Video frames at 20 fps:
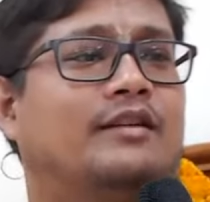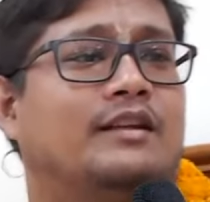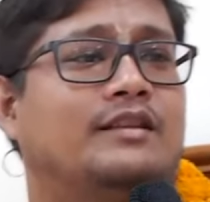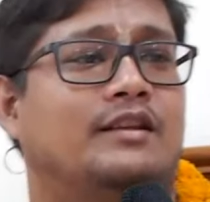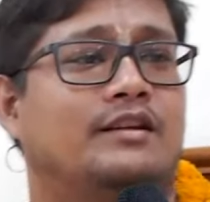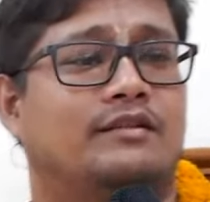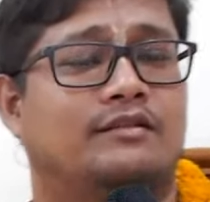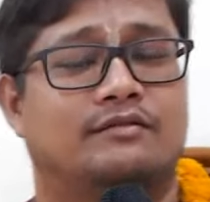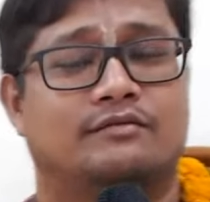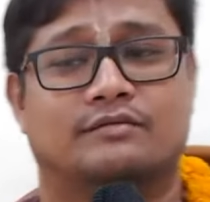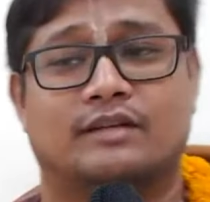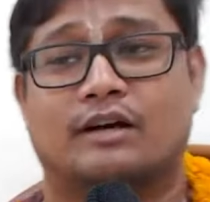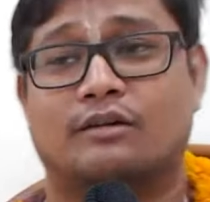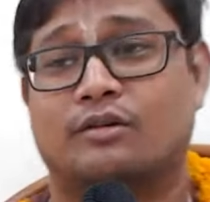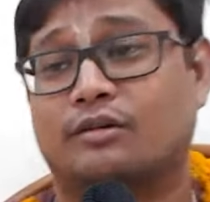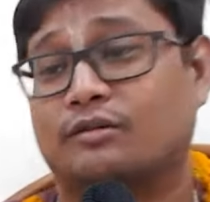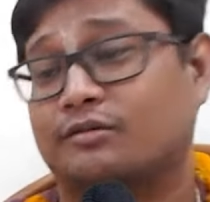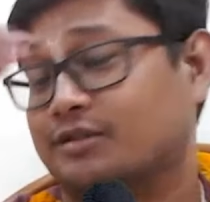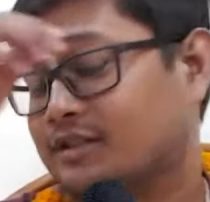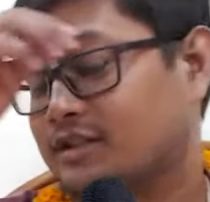I think
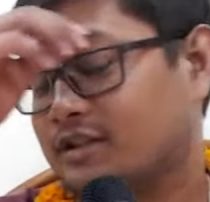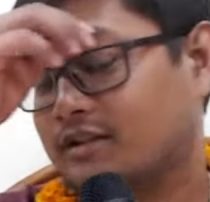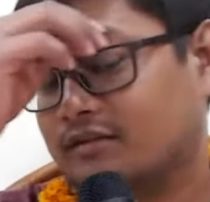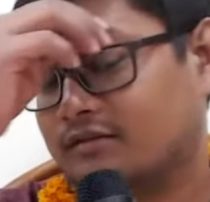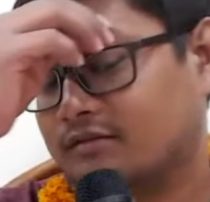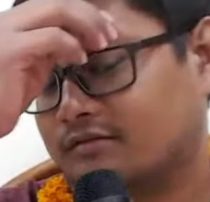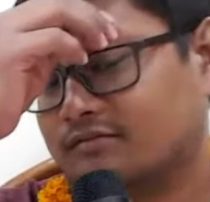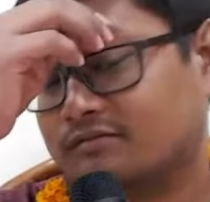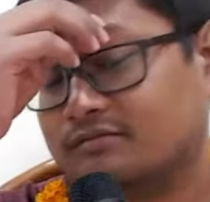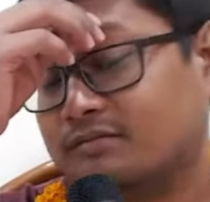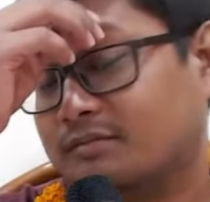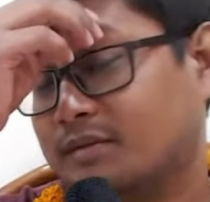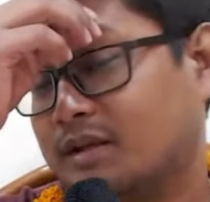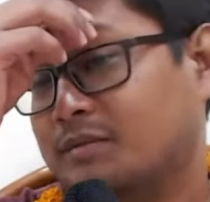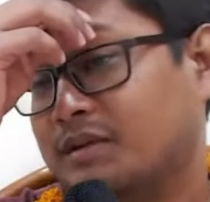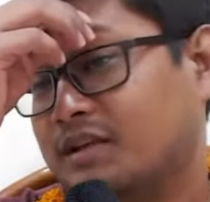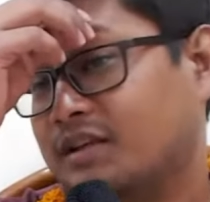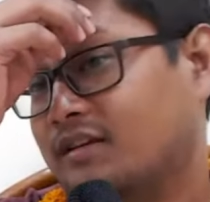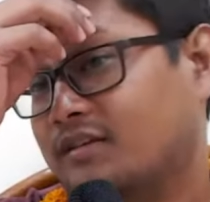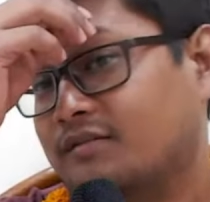how long was
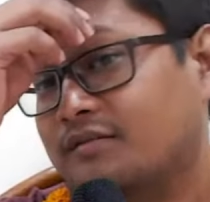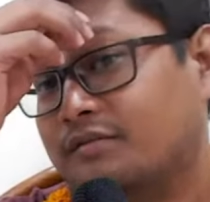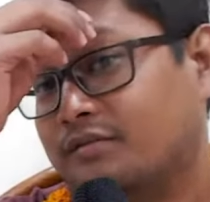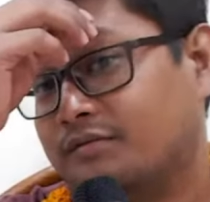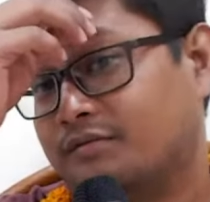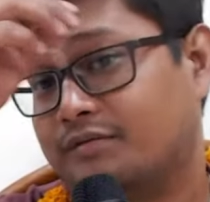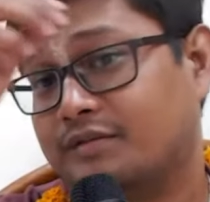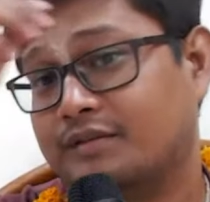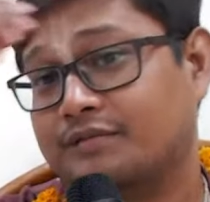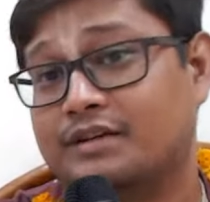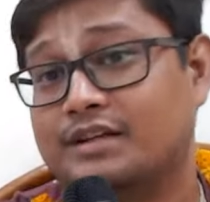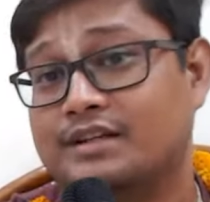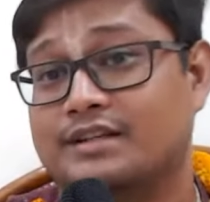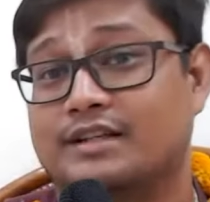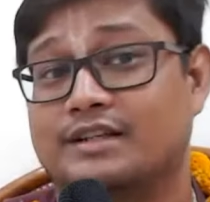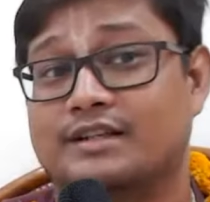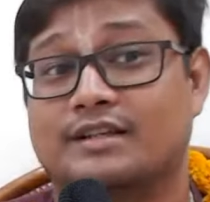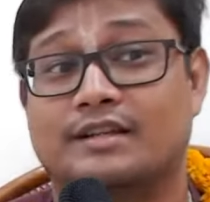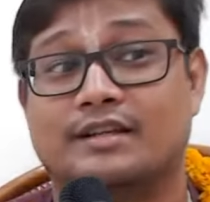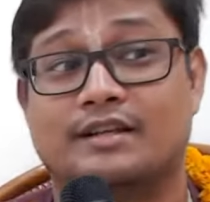it? Maybe 50,
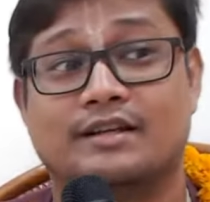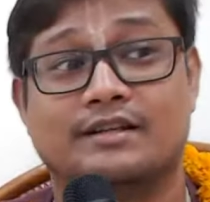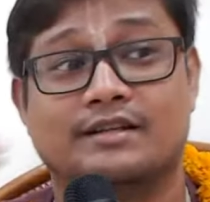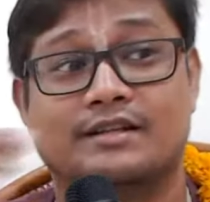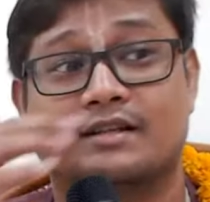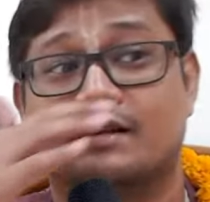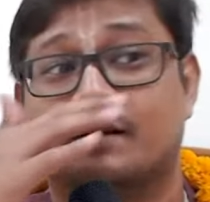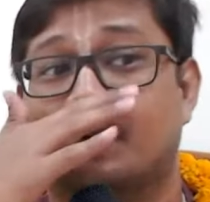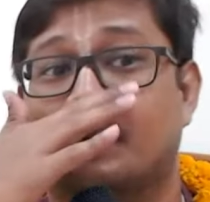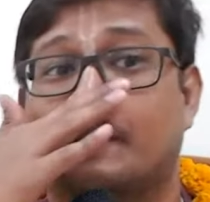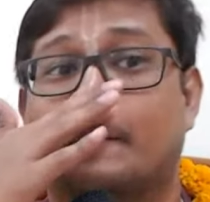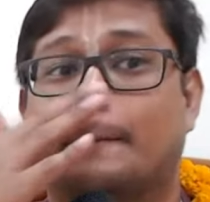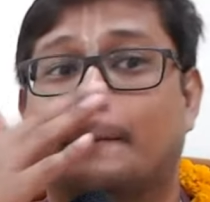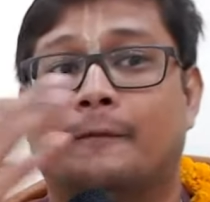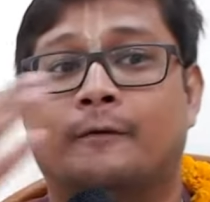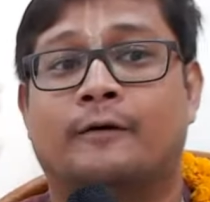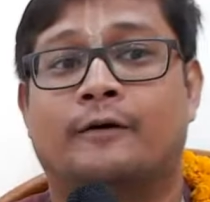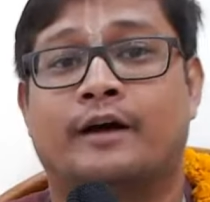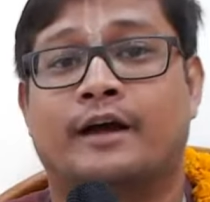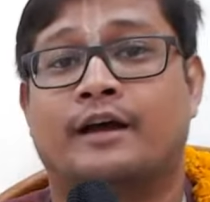60 years,
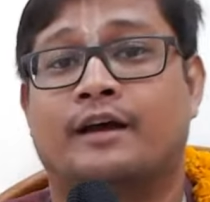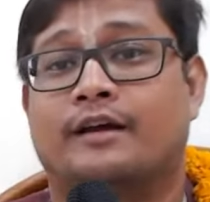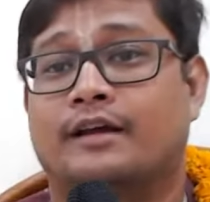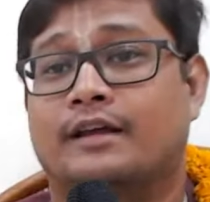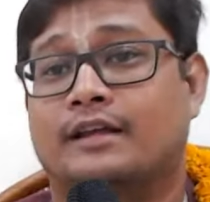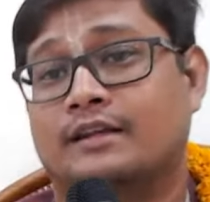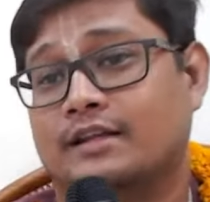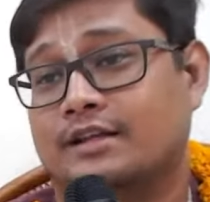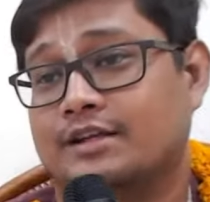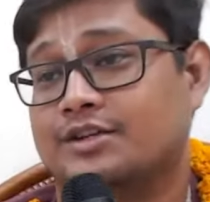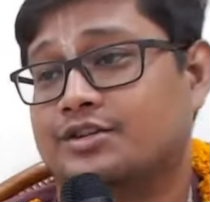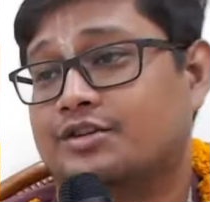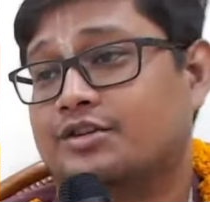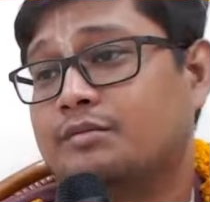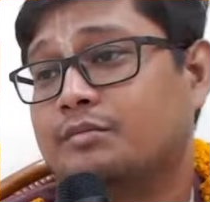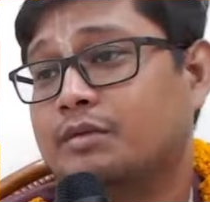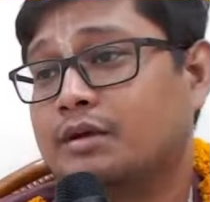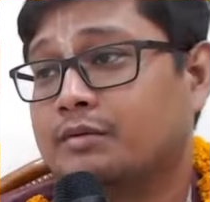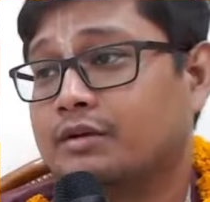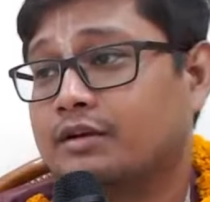or in the
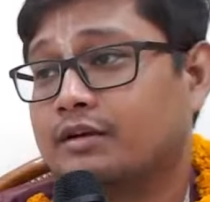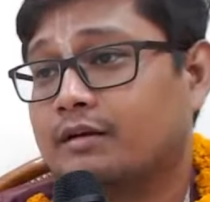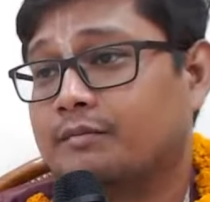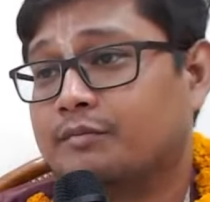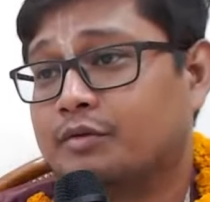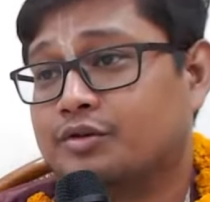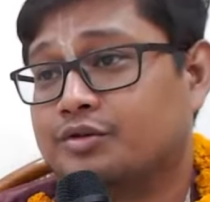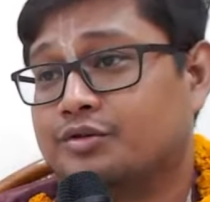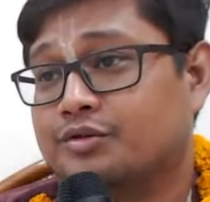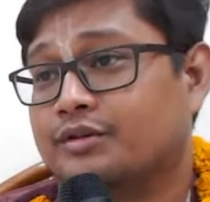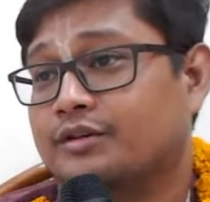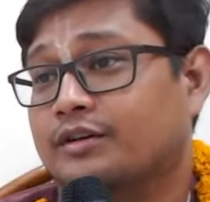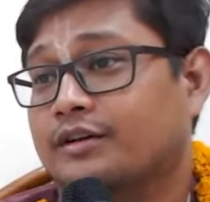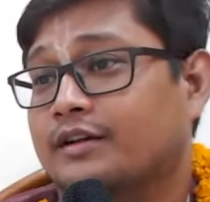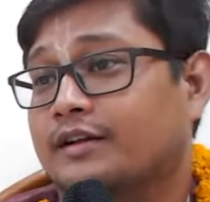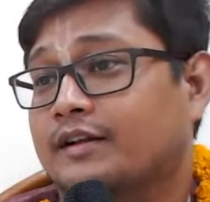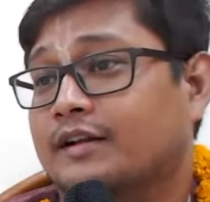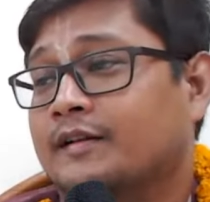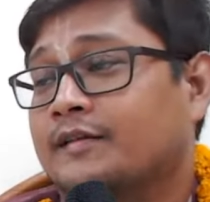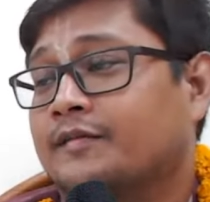history maybe. Not sure.
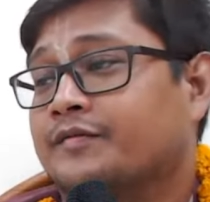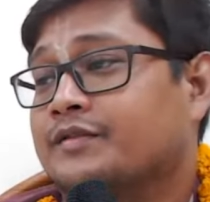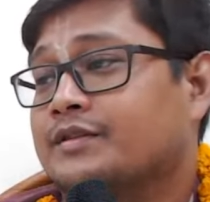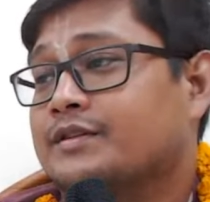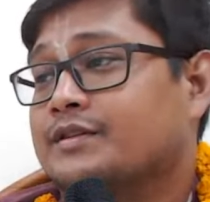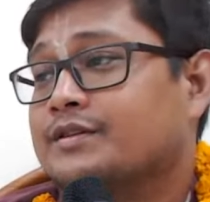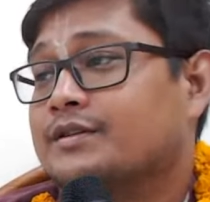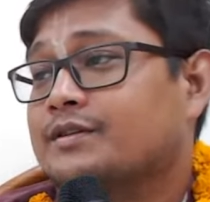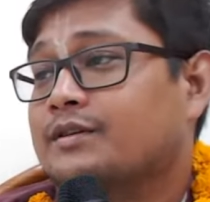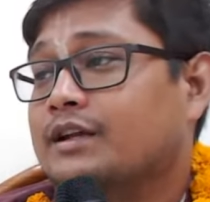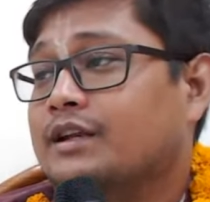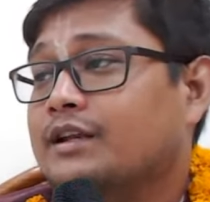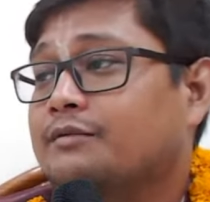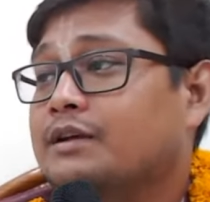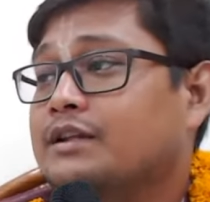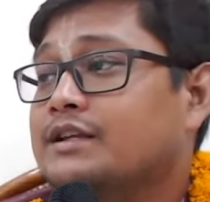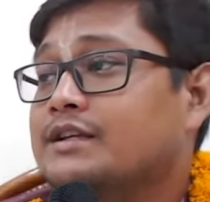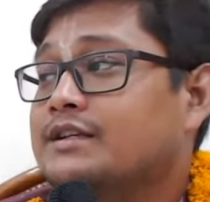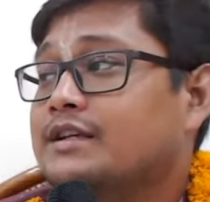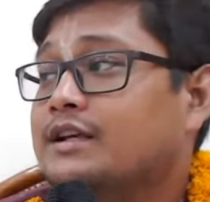So
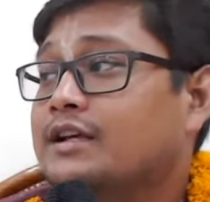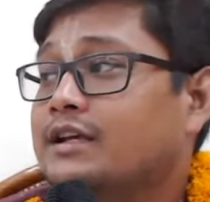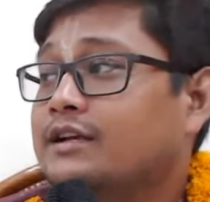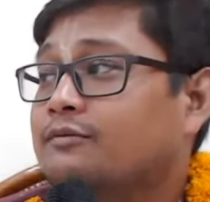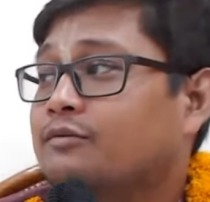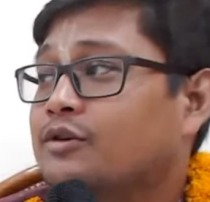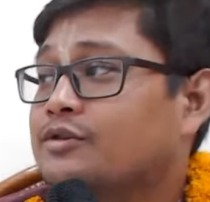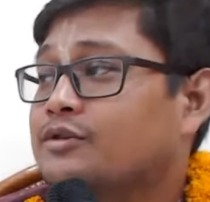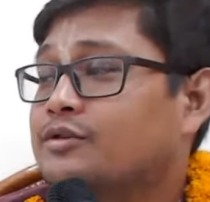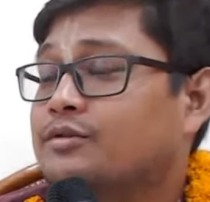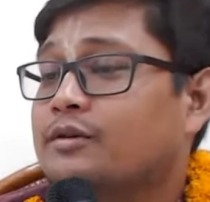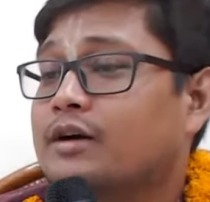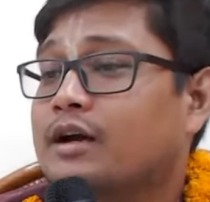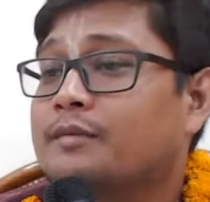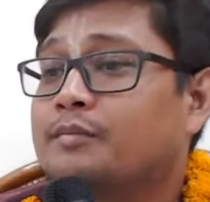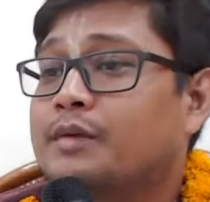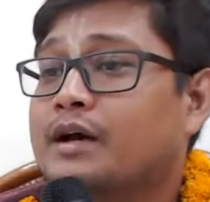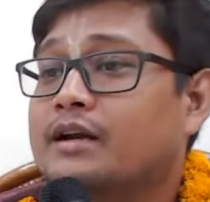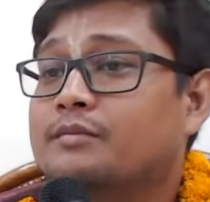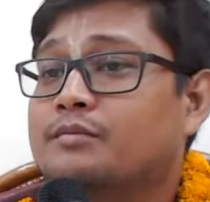anyway, this heat was
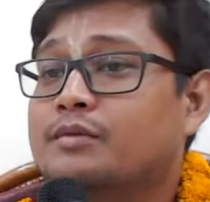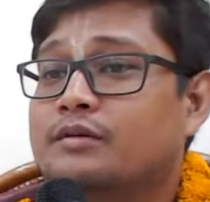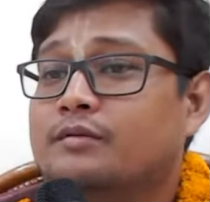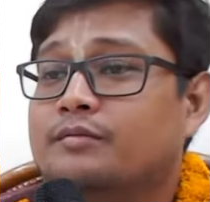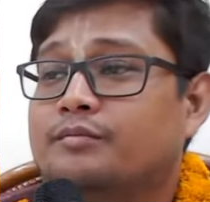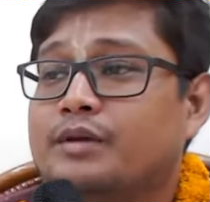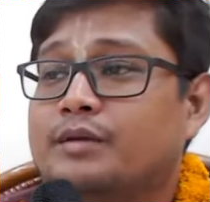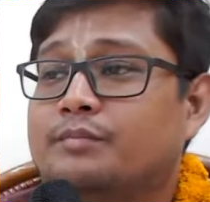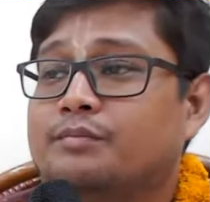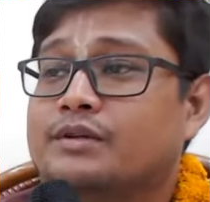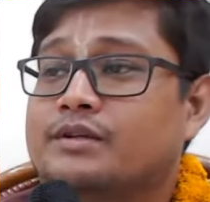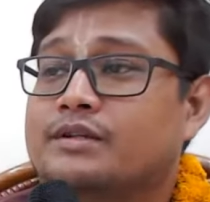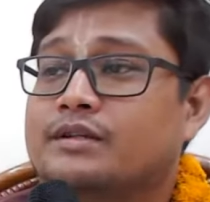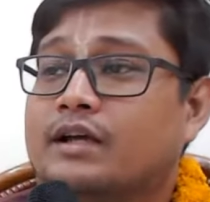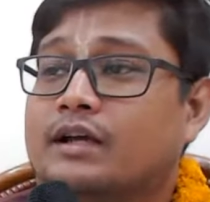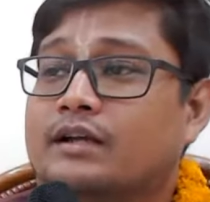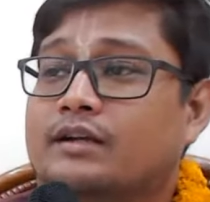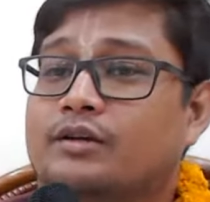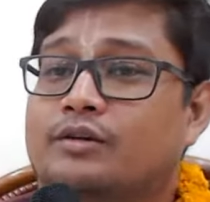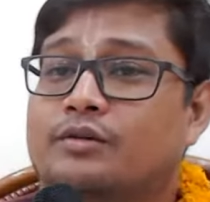so unbearable. People
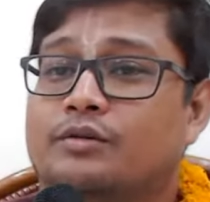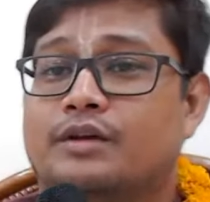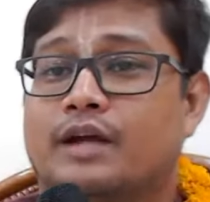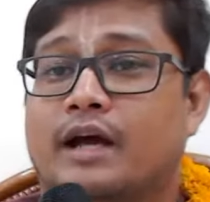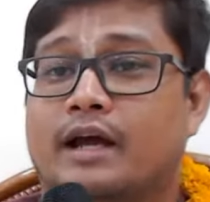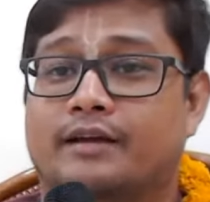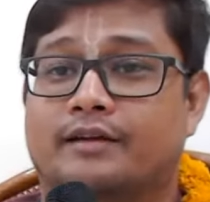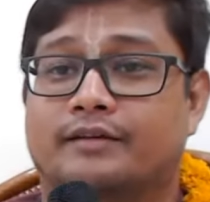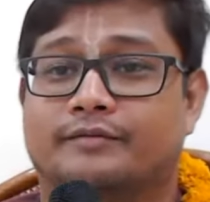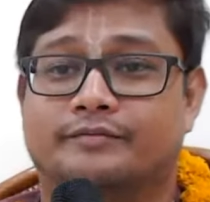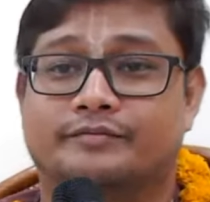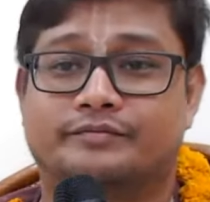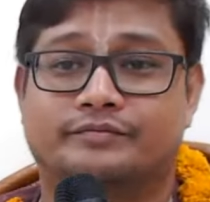started to die.